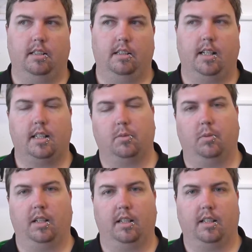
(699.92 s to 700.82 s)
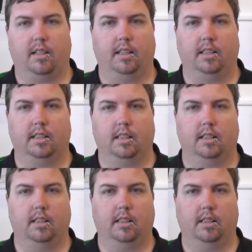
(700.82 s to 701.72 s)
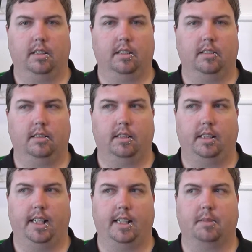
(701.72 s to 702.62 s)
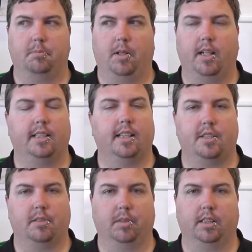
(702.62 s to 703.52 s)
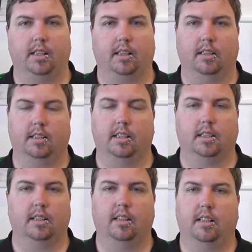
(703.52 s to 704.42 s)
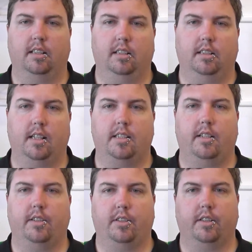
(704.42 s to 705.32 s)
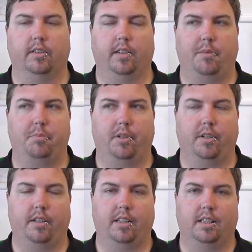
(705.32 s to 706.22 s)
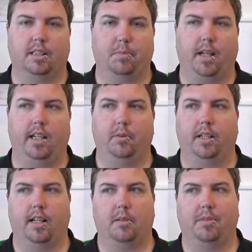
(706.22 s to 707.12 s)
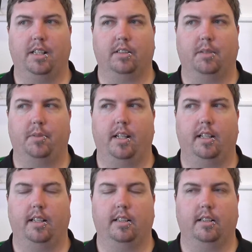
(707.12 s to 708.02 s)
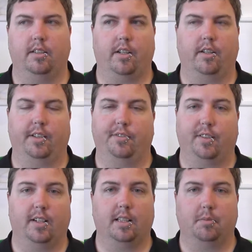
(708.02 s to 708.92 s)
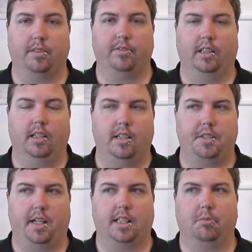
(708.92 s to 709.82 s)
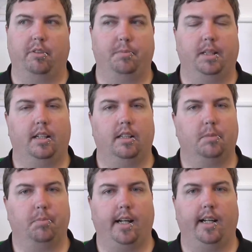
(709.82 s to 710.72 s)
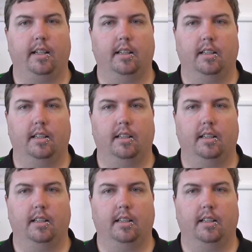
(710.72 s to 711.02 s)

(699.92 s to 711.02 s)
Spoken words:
that's one of the things that gets my attention with cichlids is they're territorial. They put on a display when other males come around. They not only fight them off, chase them off, but they display.